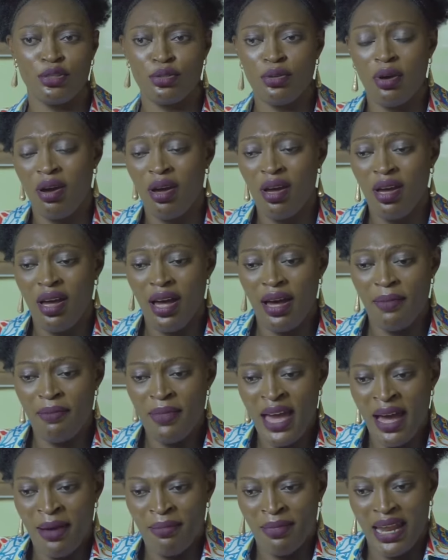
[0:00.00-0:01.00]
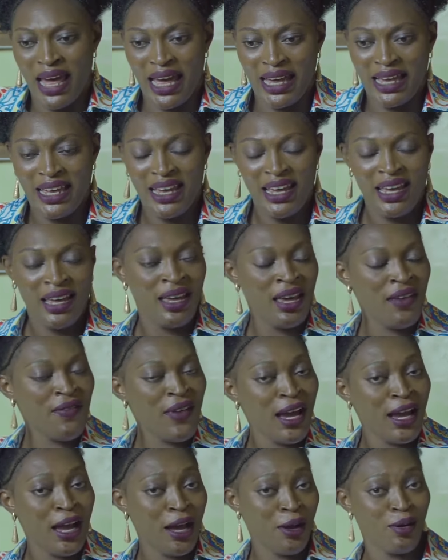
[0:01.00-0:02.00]
So me, I'm like, if
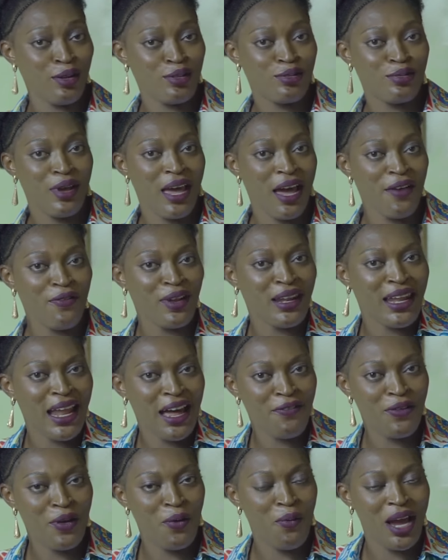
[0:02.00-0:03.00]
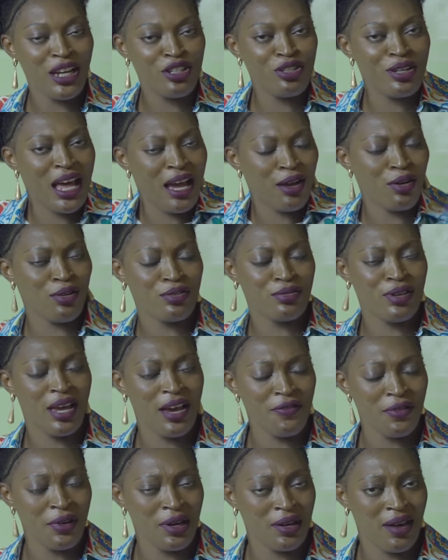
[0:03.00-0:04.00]
I can go to heaven laughing, why should I go to
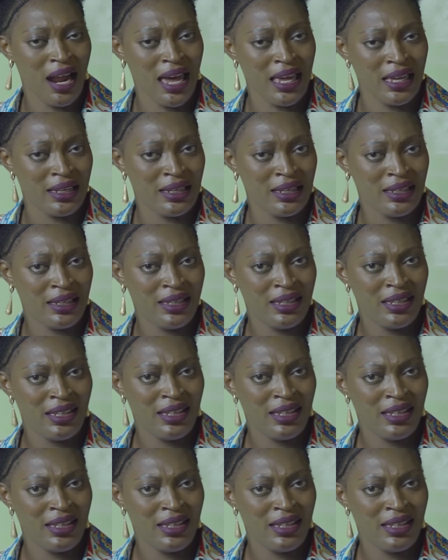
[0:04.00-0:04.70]
heaven crying?